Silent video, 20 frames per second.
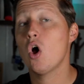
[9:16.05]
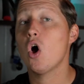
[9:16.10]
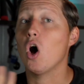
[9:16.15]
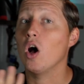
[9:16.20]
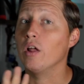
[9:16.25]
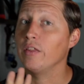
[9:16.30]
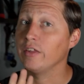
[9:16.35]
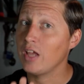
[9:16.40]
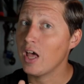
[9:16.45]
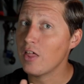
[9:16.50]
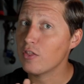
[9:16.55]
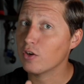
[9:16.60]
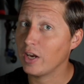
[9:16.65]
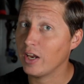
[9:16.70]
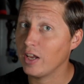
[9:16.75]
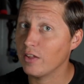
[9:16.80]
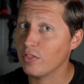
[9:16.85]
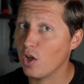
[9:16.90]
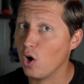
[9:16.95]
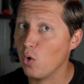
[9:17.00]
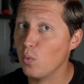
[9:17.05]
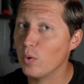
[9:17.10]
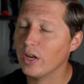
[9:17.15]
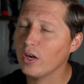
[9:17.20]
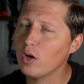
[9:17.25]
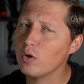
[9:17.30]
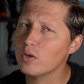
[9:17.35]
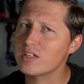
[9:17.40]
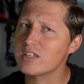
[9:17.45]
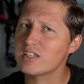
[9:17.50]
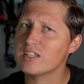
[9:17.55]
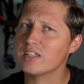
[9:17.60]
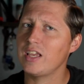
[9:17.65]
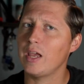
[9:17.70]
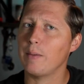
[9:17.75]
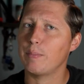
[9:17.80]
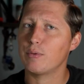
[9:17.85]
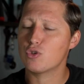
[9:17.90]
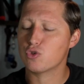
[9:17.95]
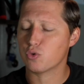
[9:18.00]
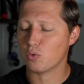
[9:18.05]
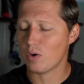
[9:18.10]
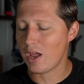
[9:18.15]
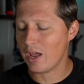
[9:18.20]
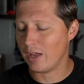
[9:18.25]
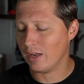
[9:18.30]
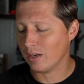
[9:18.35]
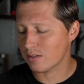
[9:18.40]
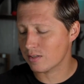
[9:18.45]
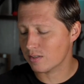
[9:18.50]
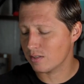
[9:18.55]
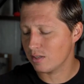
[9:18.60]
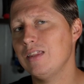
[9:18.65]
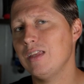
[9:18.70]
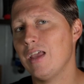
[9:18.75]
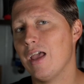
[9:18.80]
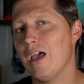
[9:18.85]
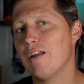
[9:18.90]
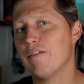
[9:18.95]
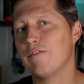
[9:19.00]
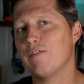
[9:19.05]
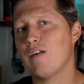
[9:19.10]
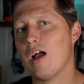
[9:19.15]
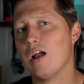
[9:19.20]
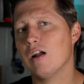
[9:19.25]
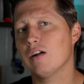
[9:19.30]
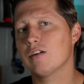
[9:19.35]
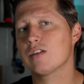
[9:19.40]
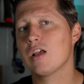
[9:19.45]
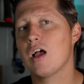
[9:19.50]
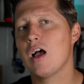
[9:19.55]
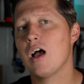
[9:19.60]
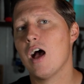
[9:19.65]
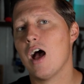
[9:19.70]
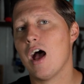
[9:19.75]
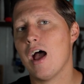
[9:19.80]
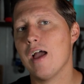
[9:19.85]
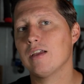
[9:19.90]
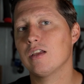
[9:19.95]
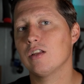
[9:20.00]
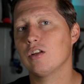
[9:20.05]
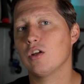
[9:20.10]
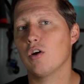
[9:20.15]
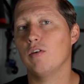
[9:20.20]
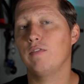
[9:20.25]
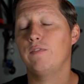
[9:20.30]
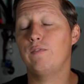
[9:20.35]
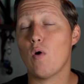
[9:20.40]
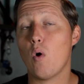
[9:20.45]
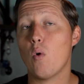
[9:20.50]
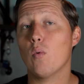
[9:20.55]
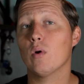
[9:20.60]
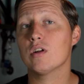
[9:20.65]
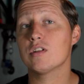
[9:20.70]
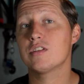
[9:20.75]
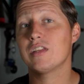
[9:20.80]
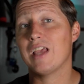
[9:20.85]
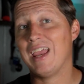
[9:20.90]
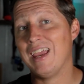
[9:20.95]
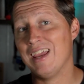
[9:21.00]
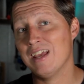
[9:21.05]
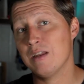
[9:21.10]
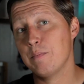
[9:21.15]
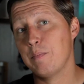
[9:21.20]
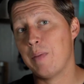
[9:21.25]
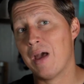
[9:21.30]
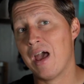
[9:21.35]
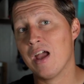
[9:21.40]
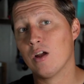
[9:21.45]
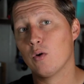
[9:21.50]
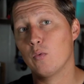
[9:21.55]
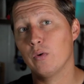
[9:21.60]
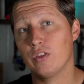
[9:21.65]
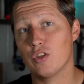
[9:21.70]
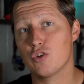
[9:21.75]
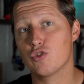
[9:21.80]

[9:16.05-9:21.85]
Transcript: On the other hand, though, when I go to skip tracks, the edifiers, I can go forwards and back with the